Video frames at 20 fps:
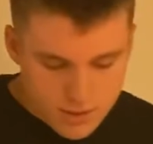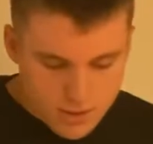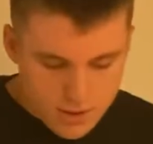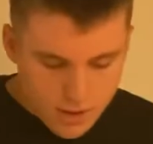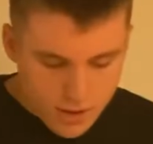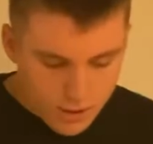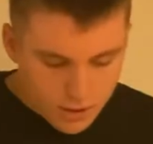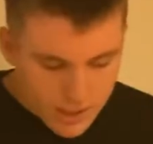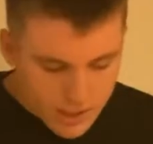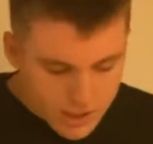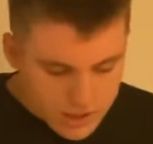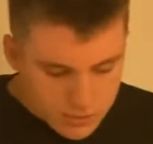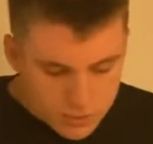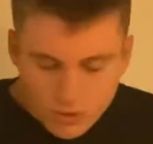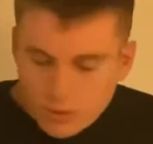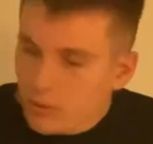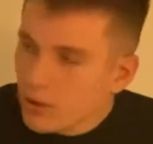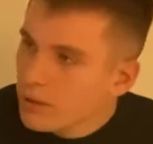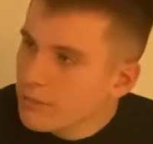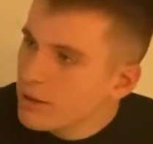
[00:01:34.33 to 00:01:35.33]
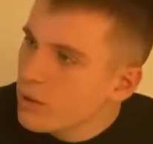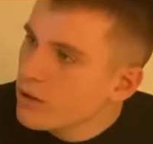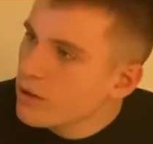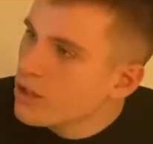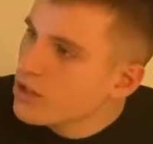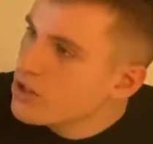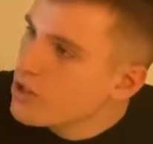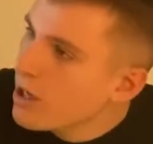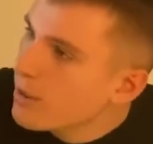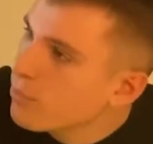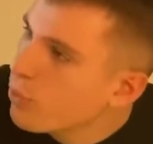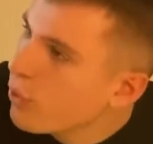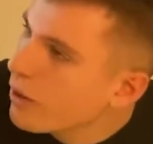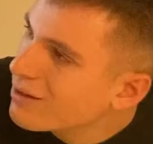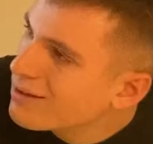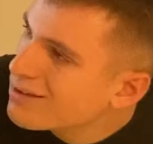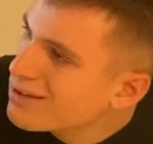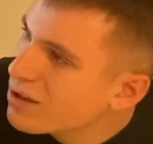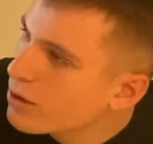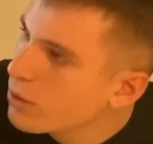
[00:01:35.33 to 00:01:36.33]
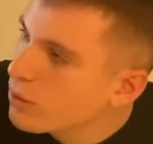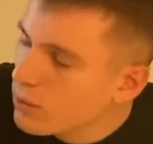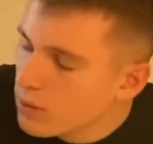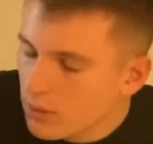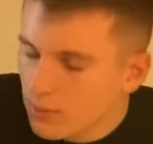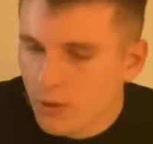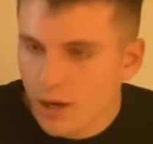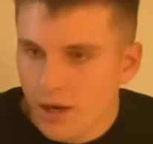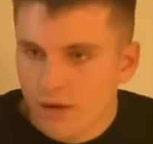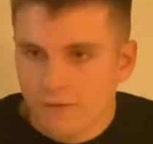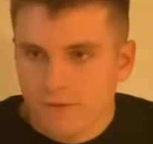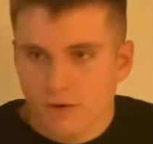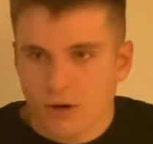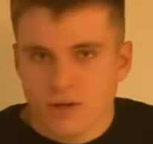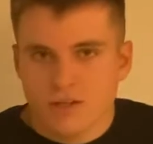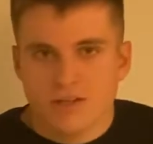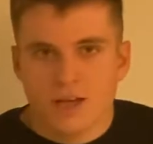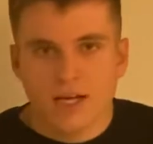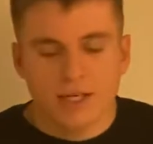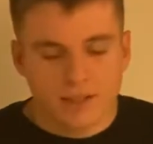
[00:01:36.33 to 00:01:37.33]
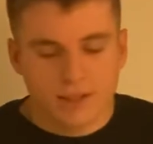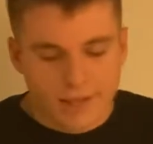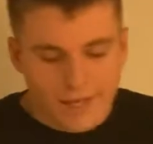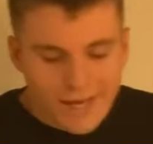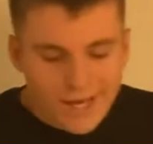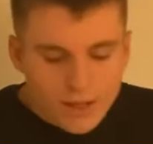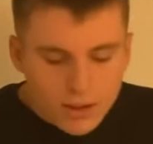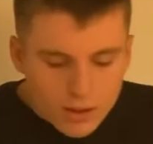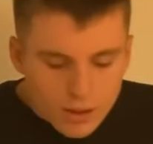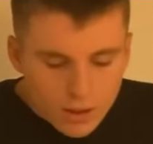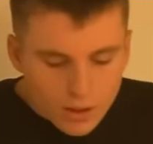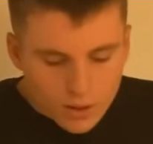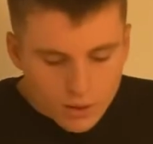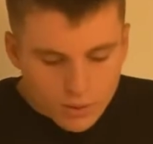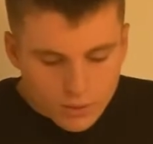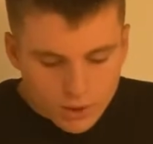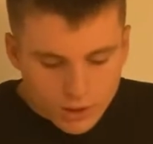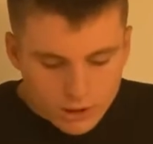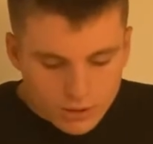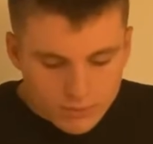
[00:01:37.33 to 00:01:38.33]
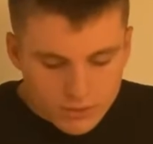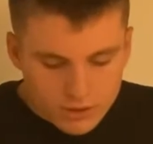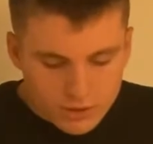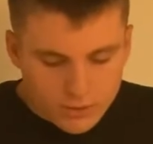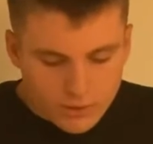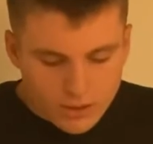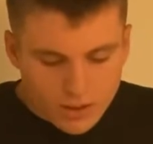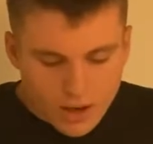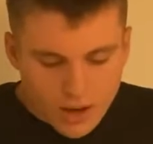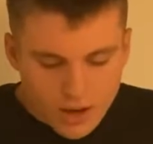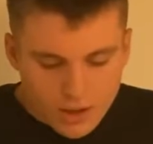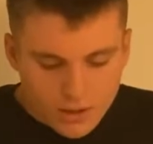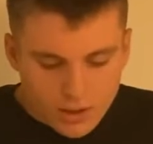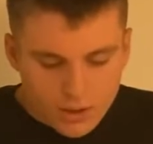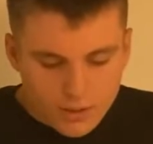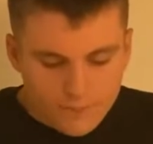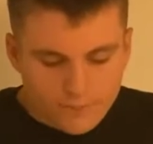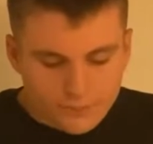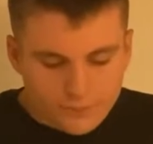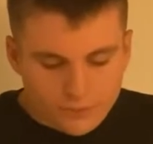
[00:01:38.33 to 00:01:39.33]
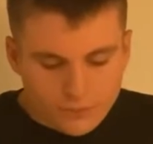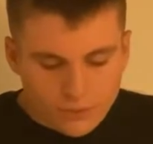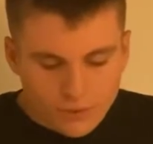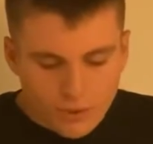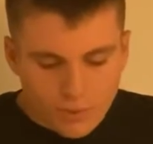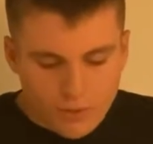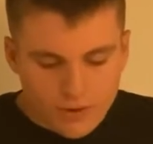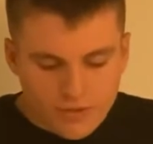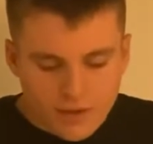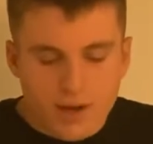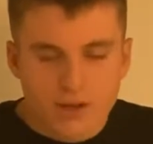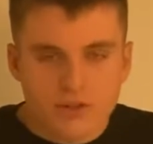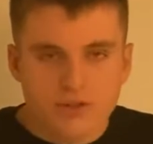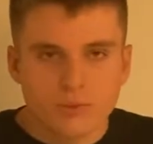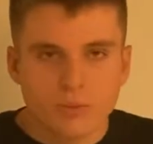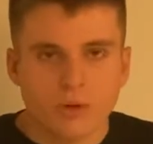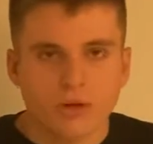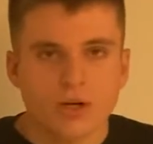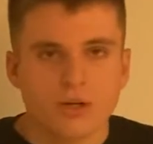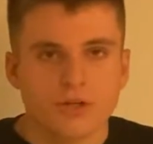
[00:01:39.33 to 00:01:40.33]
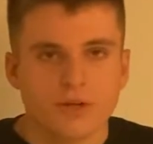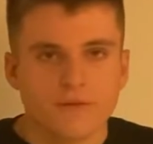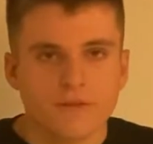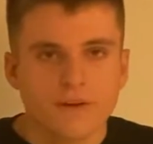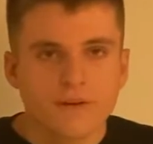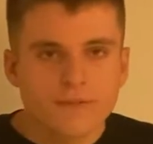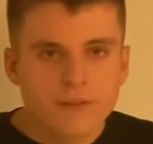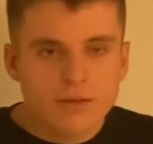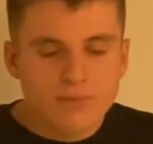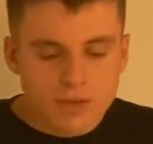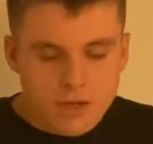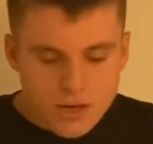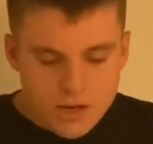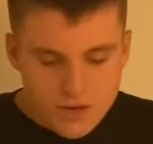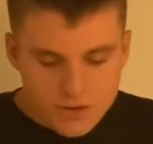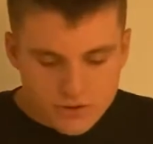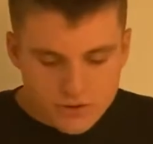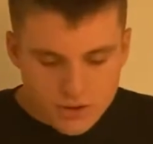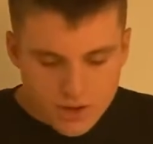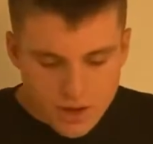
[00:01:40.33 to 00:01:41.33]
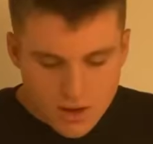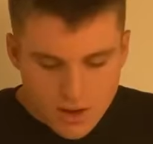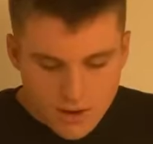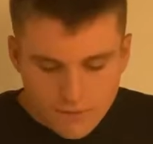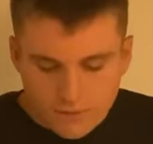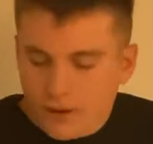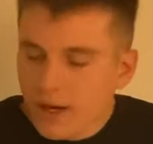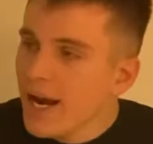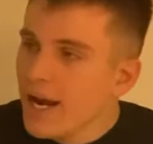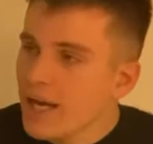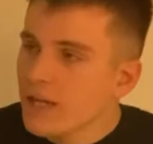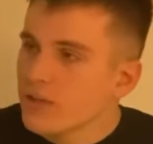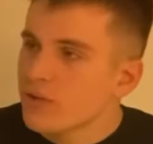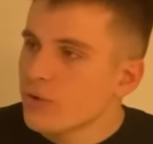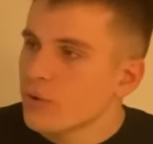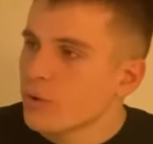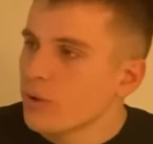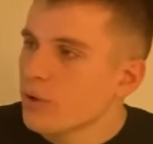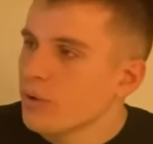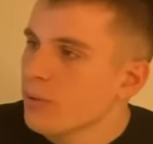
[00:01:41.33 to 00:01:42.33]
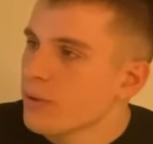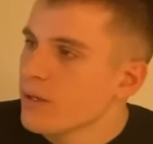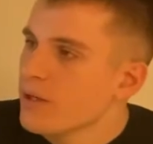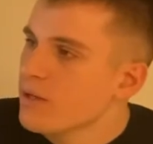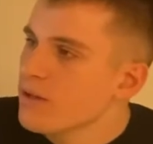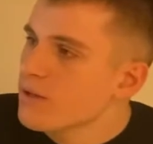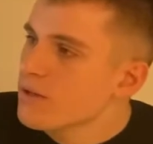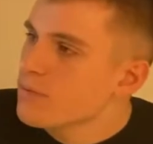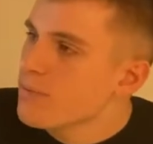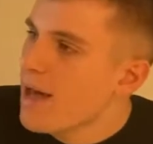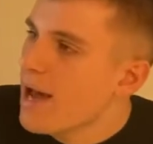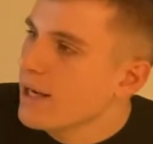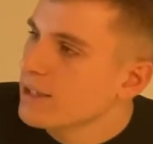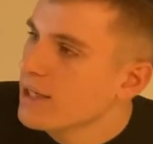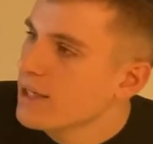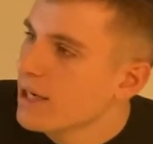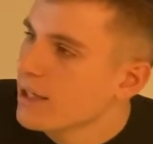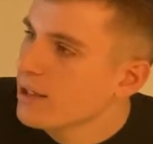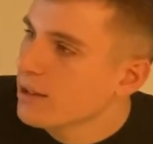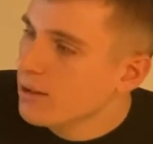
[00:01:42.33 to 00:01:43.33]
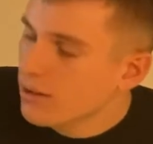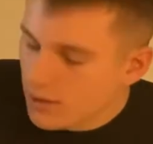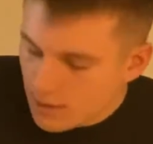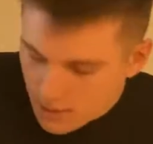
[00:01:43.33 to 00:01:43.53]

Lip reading: Our next one, we're going to be going to checkpoint 2, right, for our second leg. We're going to be doing 1,150 meters for 82 degrees magnetic,